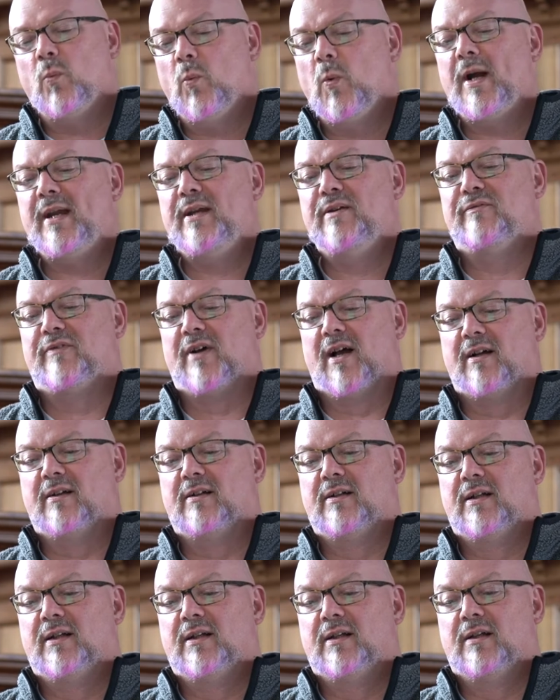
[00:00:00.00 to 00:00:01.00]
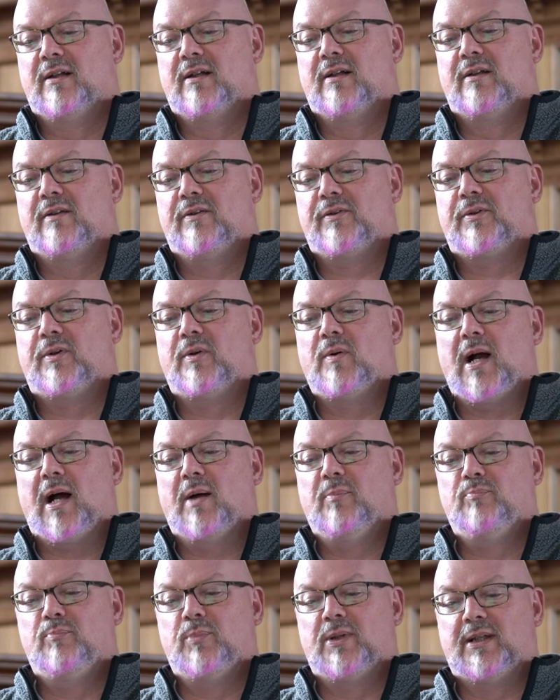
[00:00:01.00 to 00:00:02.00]
waver through
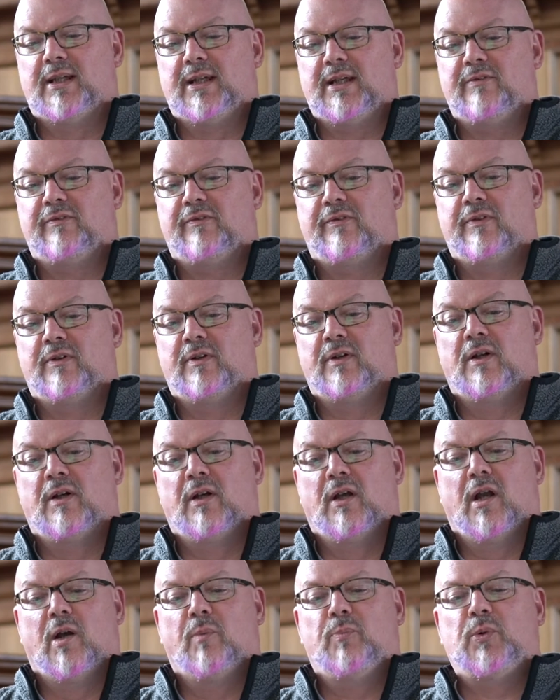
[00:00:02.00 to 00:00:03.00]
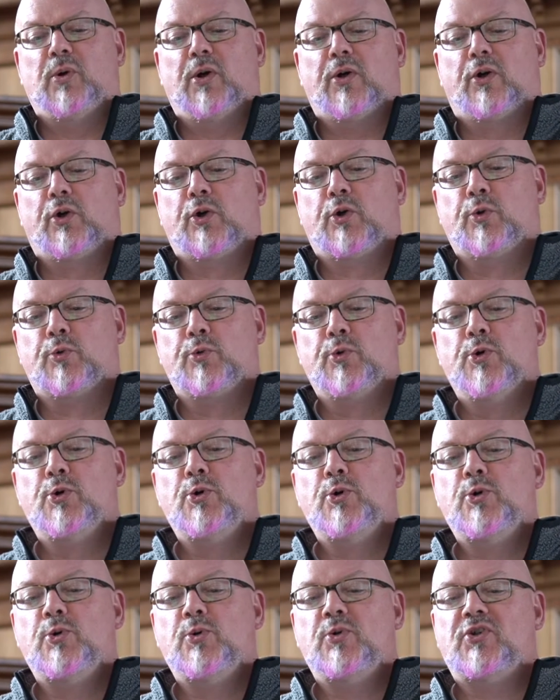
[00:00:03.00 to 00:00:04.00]
unbelief, but
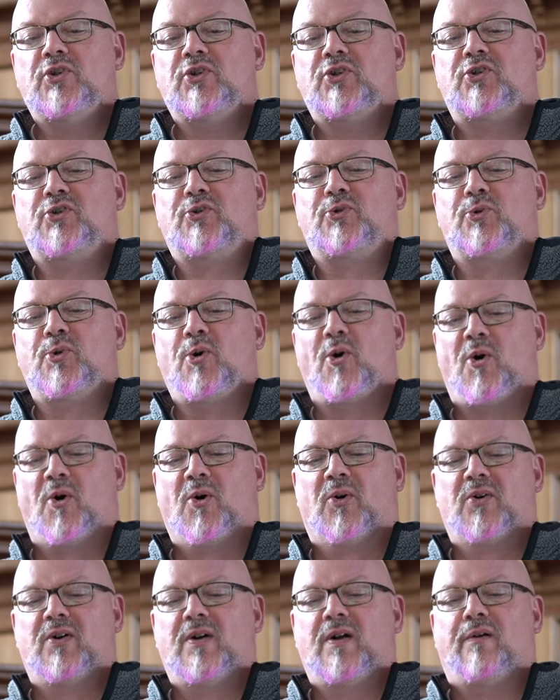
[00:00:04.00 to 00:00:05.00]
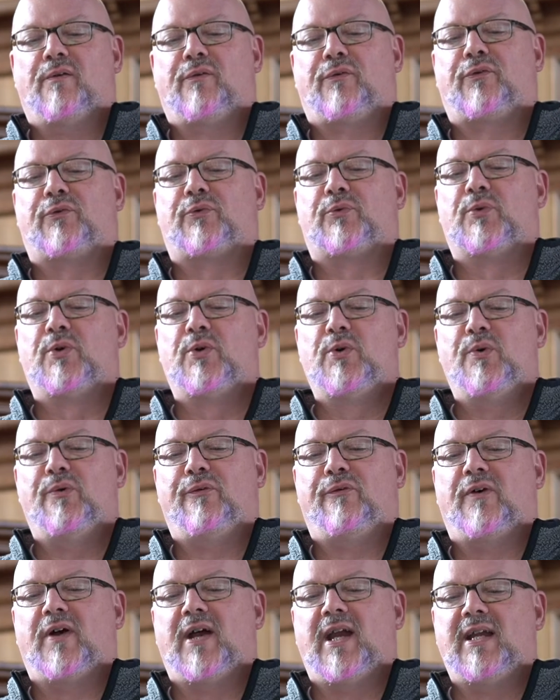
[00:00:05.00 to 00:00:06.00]
grew strong through
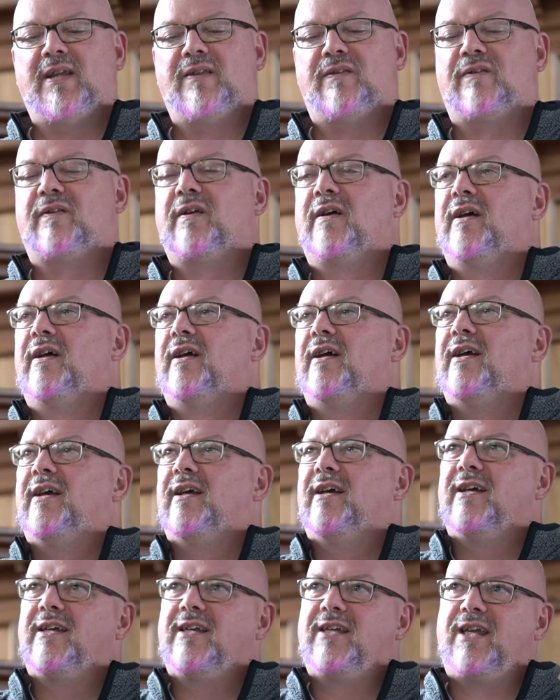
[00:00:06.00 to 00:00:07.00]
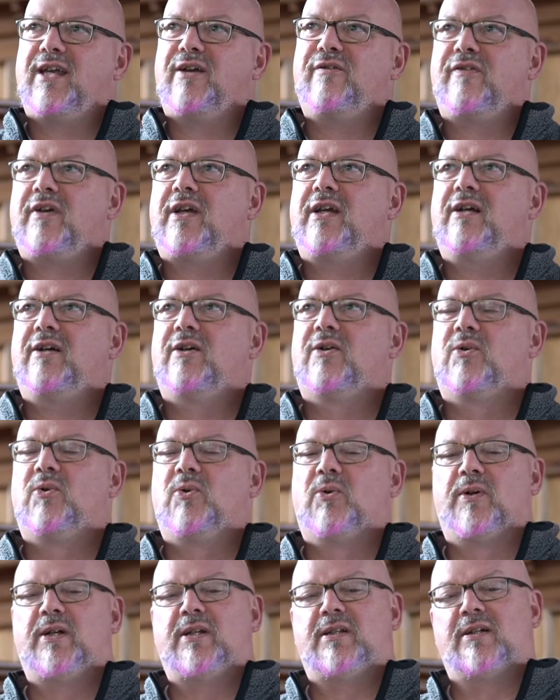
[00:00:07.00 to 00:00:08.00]
faith, giving
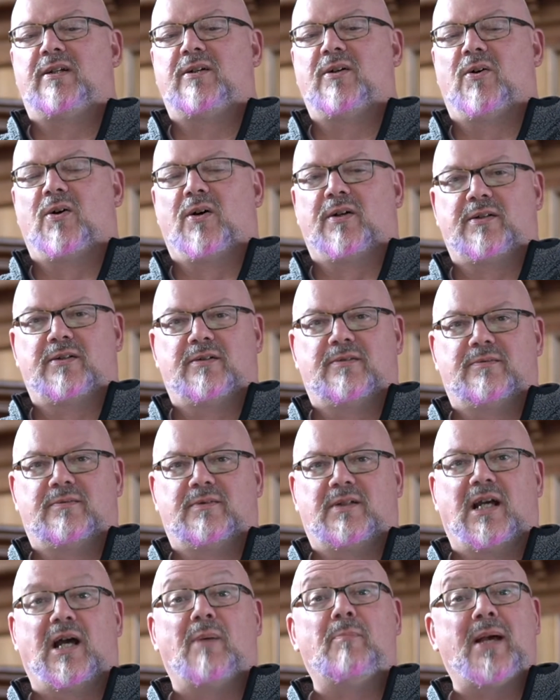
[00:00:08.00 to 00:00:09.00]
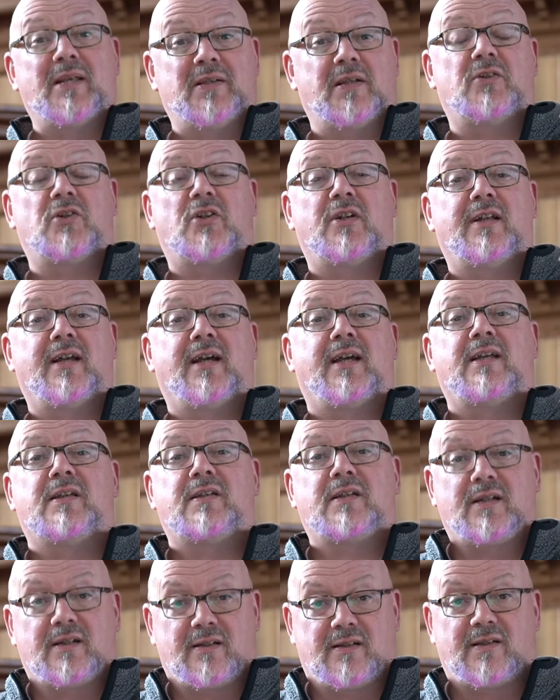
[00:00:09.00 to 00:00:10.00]
glory to God. Our message today
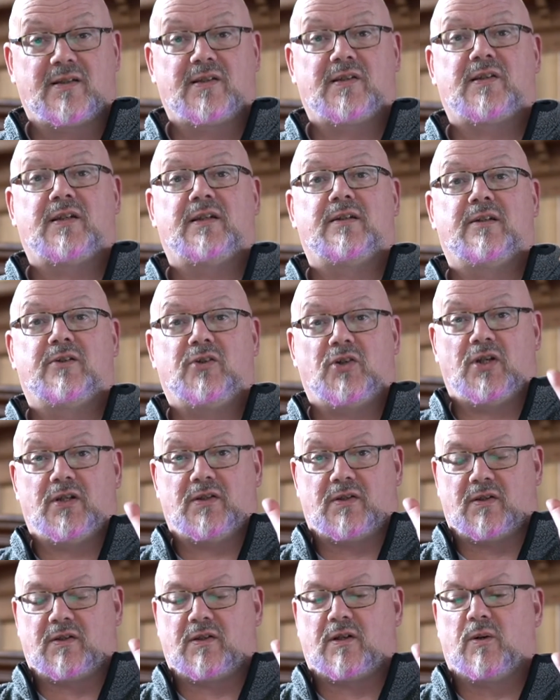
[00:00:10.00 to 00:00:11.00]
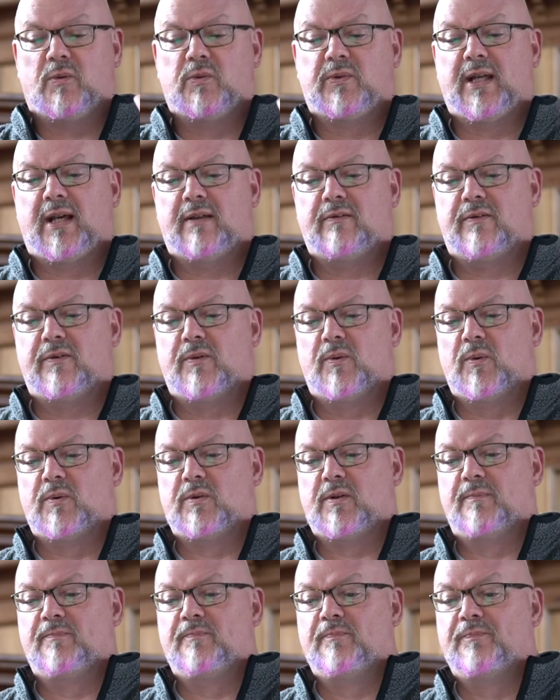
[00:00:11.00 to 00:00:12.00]
is consider Jesus, hold that
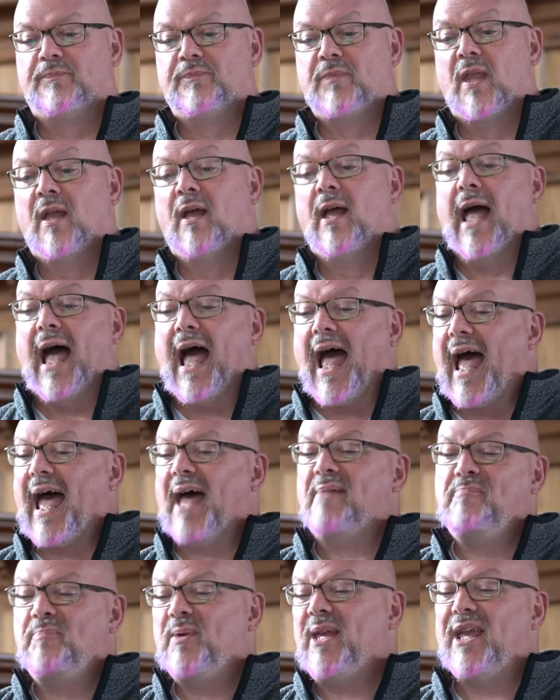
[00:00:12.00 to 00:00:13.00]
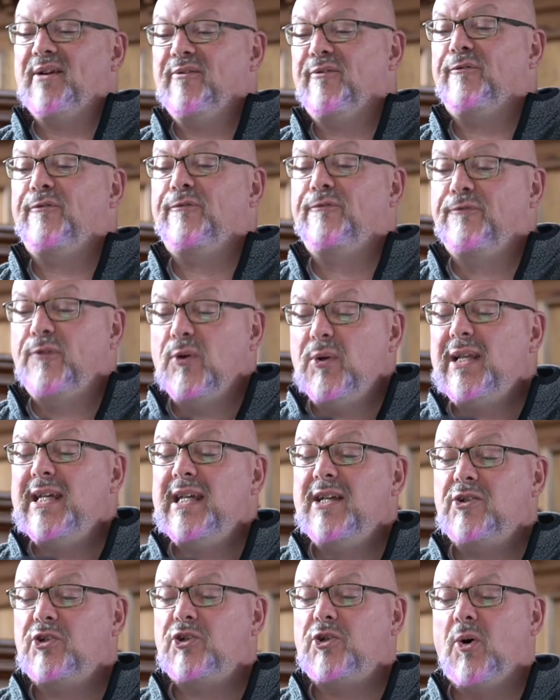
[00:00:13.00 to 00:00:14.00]
thought. And being
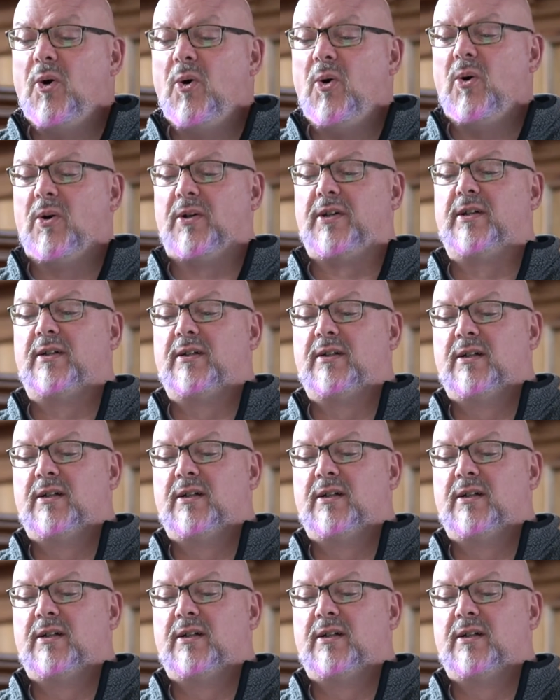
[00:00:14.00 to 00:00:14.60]
fully assured